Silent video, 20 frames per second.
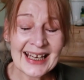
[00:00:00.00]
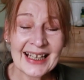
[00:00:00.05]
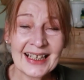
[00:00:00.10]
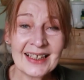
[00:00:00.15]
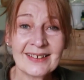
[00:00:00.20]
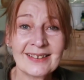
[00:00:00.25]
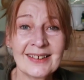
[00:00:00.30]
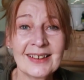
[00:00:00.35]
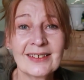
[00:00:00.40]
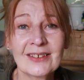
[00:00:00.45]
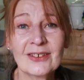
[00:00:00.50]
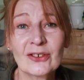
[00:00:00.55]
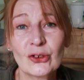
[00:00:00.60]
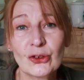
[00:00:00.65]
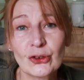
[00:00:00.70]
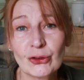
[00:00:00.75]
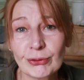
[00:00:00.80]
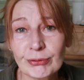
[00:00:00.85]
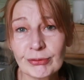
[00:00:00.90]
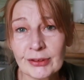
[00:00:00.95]
It's
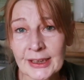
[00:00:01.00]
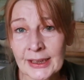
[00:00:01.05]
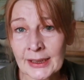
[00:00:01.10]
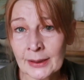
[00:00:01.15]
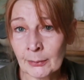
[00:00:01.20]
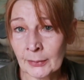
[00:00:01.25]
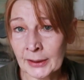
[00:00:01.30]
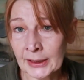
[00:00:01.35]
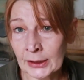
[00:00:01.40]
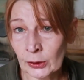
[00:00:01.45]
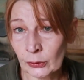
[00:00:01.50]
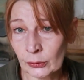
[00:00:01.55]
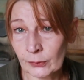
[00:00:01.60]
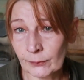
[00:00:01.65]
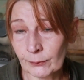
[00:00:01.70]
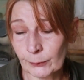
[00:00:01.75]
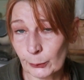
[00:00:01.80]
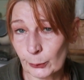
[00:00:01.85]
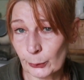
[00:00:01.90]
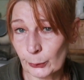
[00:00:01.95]
extremely good
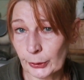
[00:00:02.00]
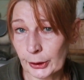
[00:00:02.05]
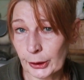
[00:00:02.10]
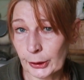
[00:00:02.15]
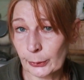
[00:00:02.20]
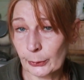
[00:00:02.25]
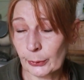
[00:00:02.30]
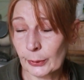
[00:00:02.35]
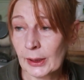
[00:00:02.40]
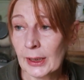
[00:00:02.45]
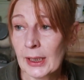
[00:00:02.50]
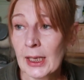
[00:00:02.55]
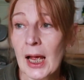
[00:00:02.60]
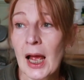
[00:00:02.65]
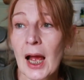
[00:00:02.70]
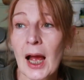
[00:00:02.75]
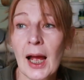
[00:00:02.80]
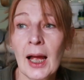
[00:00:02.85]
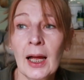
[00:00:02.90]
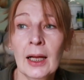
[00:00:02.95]
for you,
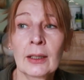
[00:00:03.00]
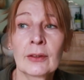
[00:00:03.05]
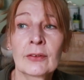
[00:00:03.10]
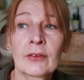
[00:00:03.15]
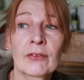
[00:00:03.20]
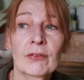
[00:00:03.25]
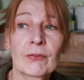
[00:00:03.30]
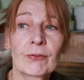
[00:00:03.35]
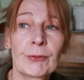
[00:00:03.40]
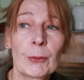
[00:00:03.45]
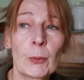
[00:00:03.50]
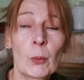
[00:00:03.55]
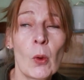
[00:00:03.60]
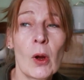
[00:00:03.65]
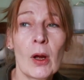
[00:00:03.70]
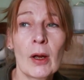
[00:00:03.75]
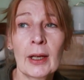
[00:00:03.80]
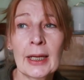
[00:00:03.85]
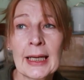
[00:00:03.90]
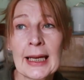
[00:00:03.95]
and from
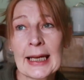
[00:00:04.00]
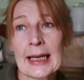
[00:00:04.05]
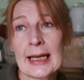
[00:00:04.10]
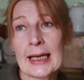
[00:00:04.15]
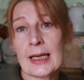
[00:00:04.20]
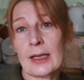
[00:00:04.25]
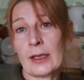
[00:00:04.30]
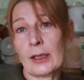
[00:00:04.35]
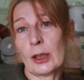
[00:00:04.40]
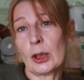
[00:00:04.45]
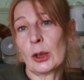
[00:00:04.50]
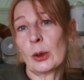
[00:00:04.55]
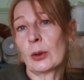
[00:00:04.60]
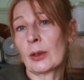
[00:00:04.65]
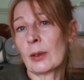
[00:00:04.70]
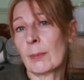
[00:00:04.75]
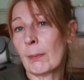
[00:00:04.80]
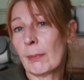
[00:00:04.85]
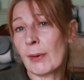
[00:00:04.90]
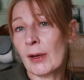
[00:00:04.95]
what I hear, you
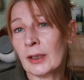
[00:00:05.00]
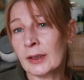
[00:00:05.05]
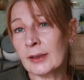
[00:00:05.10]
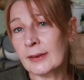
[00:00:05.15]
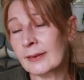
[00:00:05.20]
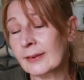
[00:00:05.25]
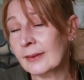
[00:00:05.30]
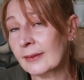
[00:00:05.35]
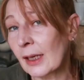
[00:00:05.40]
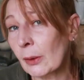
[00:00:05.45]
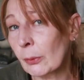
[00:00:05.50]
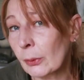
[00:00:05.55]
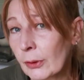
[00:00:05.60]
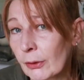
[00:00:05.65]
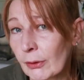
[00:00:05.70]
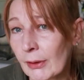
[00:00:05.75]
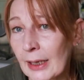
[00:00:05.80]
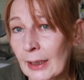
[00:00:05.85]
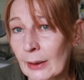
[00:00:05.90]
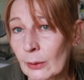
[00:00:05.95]
can buy
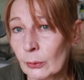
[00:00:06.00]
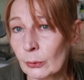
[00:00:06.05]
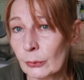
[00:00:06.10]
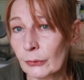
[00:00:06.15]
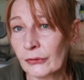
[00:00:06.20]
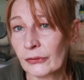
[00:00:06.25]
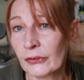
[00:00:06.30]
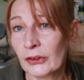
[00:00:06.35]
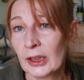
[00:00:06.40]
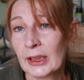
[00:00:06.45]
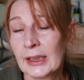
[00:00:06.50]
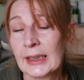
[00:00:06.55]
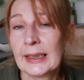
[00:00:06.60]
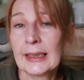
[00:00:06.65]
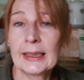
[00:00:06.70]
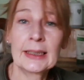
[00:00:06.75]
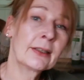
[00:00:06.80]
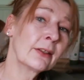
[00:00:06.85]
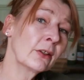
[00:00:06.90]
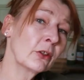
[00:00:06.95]
sauerkraut
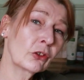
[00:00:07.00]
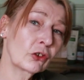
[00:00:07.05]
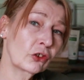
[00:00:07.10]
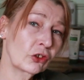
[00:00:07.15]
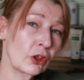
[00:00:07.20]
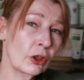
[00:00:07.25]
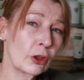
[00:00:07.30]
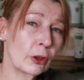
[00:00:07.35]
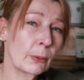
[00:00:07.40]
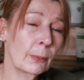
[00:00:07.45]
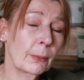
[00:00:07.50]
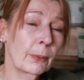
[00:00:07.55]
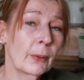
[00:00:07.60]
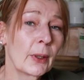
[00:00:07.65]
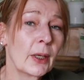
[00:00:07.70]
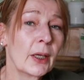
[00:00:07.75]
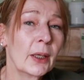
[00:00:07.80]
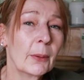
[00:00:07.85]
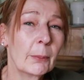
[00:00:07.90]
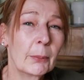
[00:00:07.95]
in the shop,
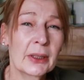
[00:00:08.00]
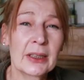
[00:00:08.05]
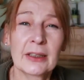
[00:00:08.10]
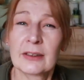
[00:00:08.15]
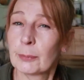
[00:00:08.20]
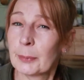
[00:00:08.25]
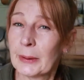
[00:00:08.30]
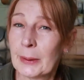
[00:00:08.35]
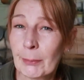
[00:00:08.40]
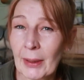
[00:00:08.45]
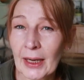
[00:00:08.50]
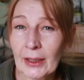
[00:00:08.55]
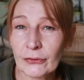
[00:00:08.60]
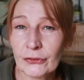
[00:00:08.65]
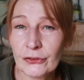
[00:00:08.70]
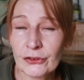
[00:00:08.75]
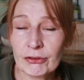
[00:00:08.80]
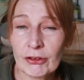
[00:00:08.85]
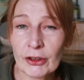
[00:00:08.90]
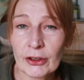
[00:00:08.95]
but it's been
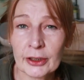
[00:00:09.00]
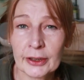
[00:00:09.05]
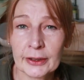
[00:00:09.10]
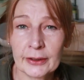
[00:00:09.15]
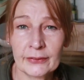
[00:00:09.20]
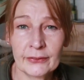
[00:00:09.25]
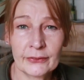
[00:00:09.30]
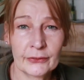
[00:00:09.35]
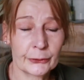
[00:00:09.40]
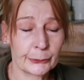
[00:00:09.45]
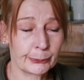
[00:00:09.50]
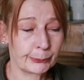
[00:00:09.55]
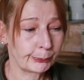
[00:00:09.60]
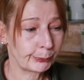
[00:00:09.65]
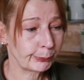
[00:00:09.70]
pasteurised.